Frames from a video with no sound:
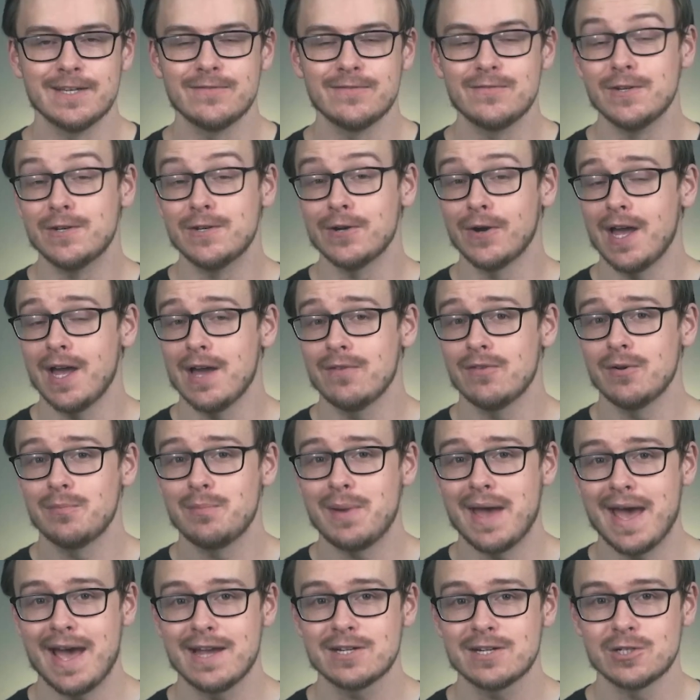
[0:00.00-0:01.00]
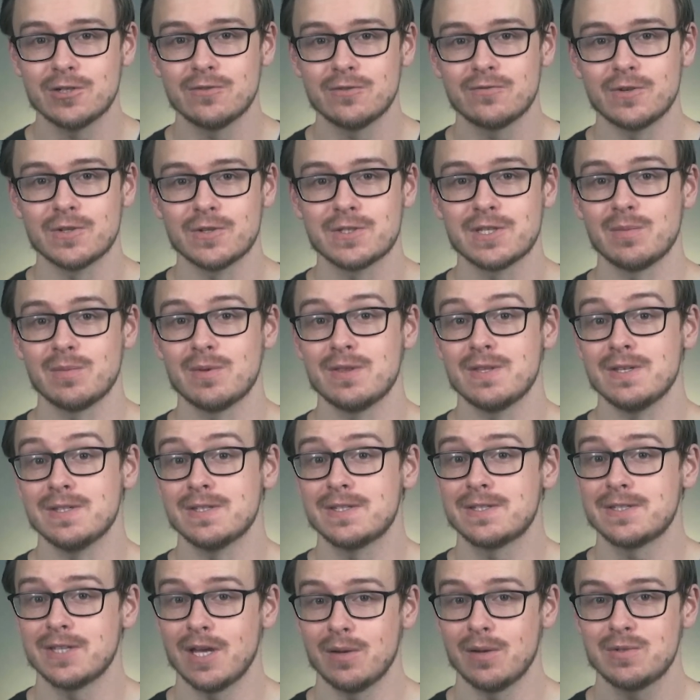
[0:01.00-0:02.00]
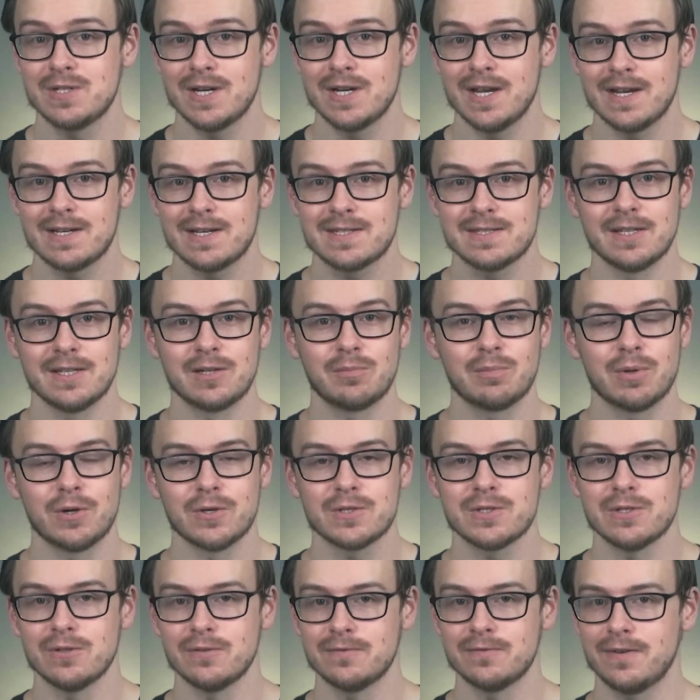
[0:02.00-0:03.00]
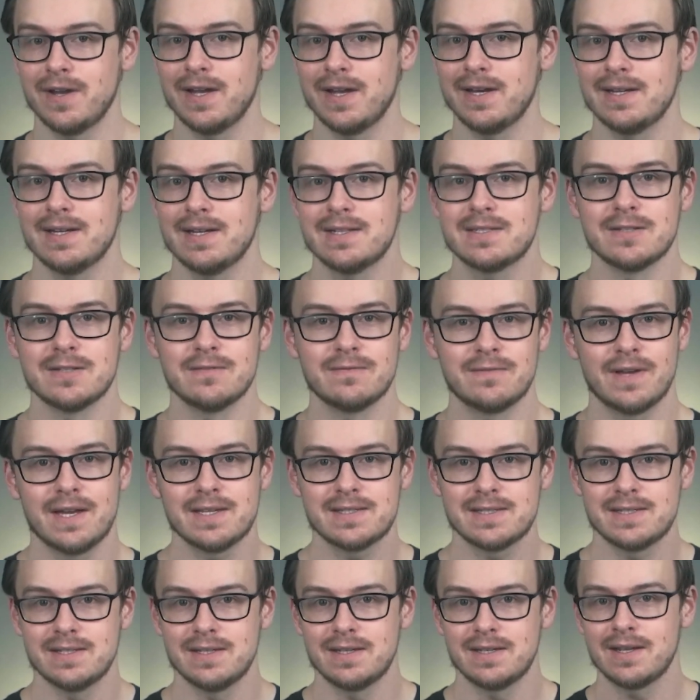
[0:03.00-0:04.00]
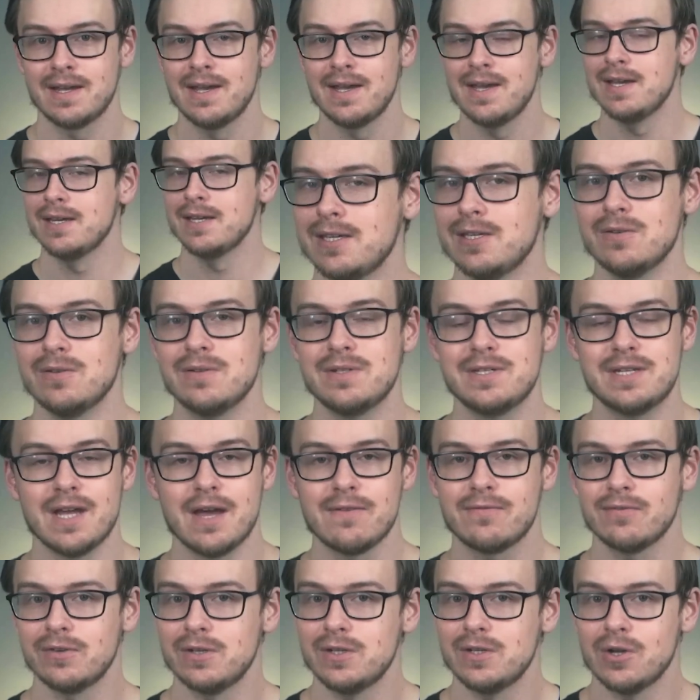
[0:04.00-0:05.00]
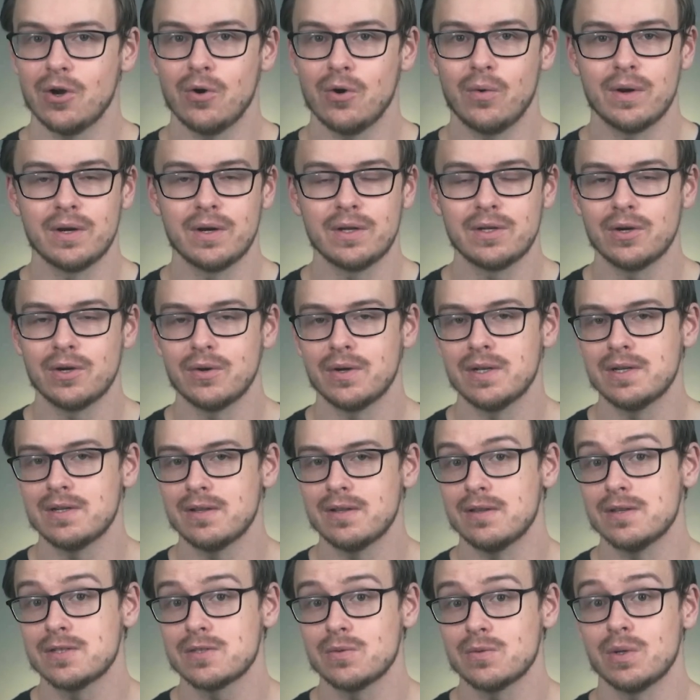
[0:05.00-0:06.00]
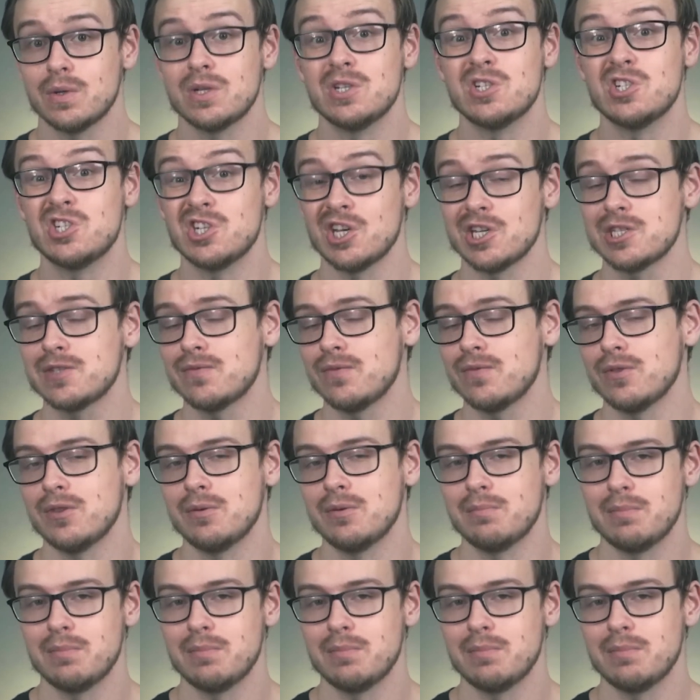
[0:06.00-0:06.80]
if you don't have a passion for some of these subjects like personal finance, investing, you definitely don't want to go into this one just for the